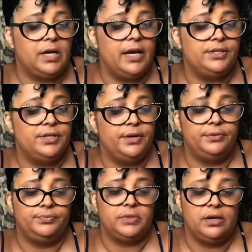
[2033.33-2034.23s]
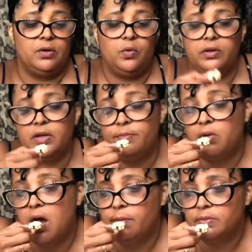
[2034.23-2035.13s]
I don't want them
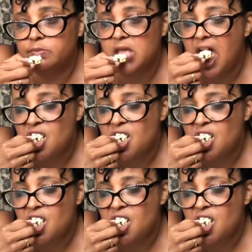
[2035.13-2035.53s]
problems.